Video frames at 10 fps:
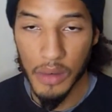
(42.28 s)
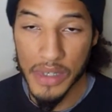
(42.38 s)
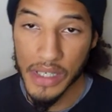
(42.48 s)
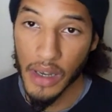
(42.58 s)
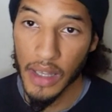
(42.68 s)

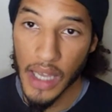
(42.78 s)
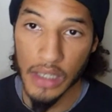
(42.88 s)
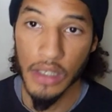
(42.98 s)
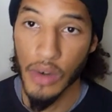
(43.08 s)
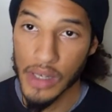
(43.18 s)
we saw a lot
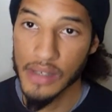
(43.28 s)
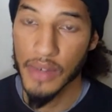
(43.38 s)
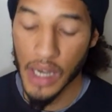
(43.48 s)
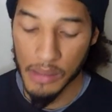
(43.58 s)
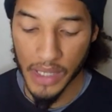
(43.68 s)
of aggressive
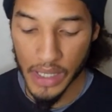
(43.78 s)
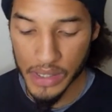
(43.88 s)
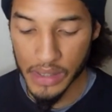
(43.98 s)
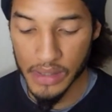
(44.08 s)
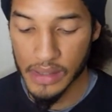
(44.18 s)

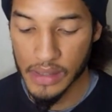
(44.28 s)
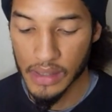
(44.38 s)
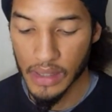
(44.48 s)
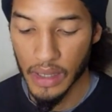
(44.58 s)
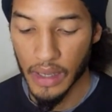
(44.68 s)
combinations.
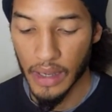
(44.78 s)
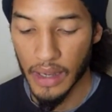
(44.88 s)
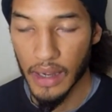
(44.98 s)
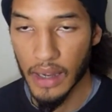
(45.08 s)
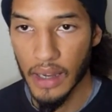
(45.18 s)

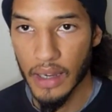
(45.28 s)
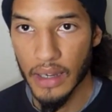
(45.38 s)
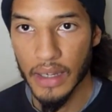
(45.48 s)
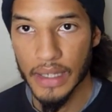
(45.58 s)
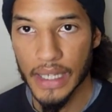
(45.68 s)

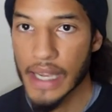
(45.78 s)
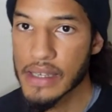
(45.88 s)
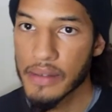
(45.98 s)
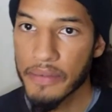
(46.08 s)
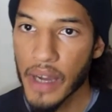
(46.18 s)
Uh, and
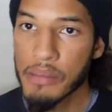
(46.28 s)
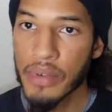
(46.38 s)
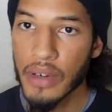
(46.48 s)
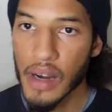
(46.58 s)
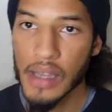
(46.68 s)
as the fight
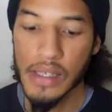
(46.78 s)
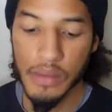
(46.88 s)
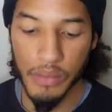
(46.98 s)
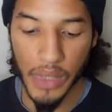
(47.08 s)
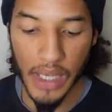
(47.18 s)
progressed,
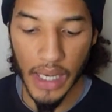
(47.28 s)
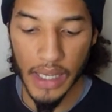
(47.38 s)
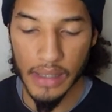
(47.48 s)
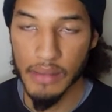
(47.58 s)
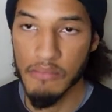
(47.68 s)
we
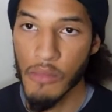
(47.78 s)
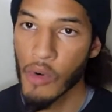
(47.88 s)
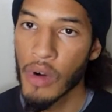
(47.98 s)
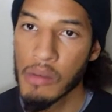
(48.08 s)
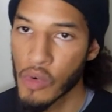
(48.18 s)
got
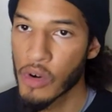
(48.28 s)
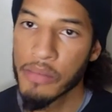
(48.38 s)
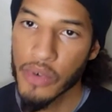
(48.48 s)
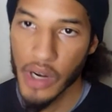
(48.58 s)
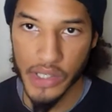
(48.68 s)
more and more
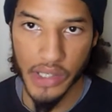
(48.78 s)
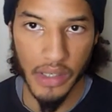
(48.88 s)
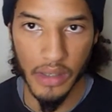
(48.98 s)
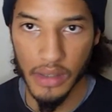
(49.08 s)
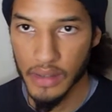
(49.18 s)

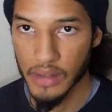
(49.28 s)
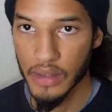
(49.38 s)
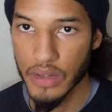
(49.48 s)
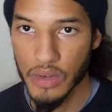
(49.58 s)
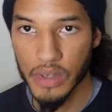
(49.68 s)
pressure.
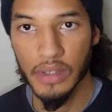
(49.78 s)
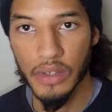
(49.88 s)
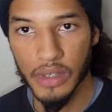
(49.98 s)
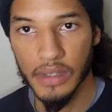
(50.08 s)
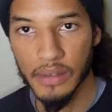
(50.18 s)
You can
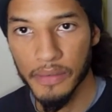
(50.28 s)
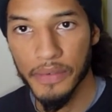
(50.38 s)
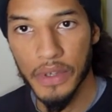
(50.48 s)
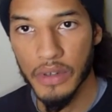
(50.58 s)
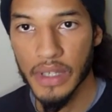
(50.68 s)
you can
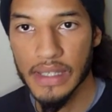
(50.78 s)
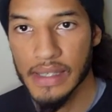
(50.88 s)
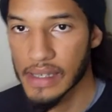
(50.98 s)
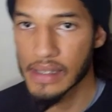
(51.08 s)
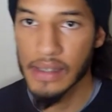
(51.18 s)
feel the
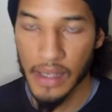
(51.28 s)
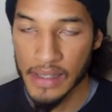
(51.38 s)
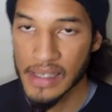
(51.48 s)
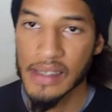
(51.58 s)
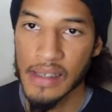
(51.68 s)
insis-
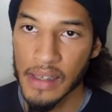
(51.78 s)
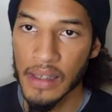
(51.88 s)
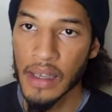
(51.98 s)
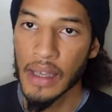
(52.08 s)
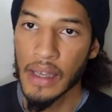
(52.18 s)

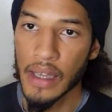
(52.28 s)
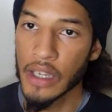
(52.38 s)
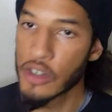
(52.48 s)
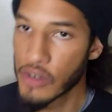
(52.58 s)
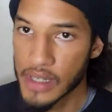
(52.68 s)
intensity
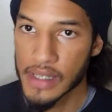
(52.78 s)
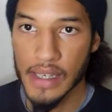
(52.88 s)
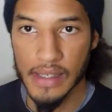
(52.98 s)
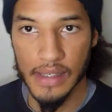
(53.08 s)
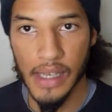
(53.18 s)
increase
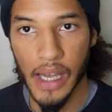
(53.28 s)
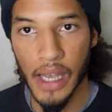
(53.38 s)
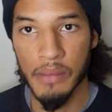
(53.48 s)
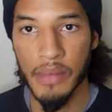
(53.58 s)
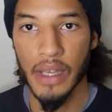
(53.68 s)
as the
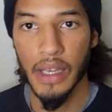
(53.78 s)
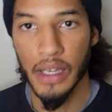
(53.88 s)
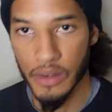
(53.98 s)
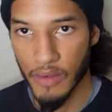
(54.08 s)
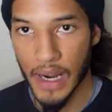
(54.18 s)
time
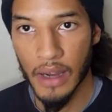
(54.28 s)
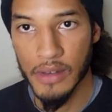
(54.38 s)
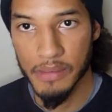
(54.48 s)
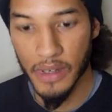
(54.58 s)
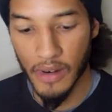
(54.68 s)
and the
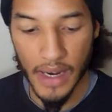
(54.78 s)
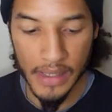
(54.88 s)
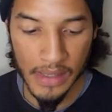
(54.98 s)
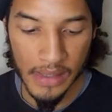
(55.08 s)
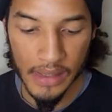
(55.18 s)
rounds
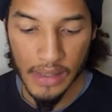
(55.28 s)
progress.